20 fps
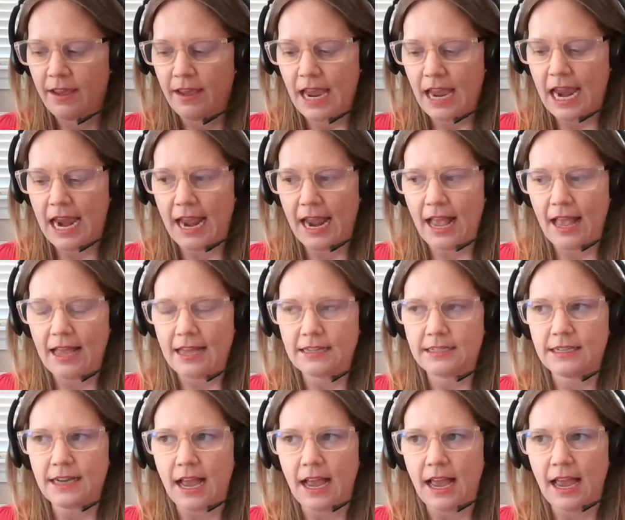
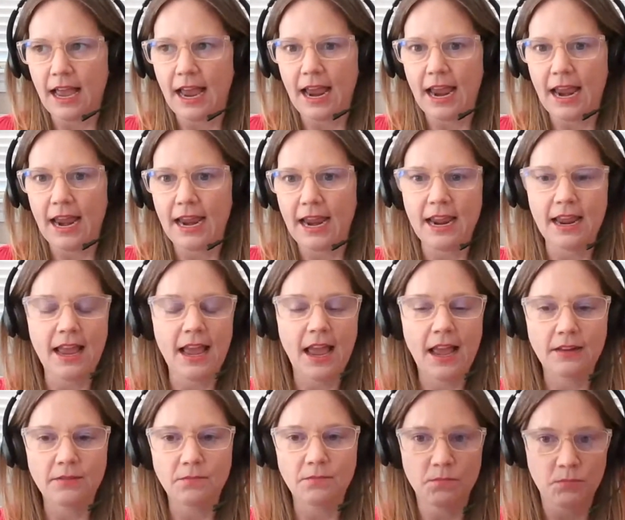And I
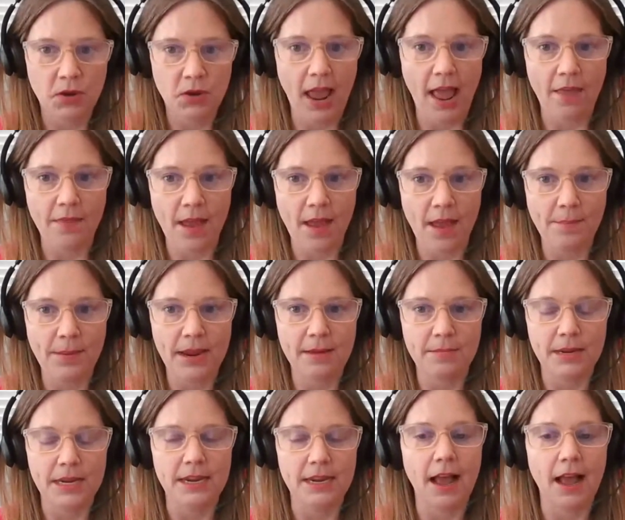had that baby,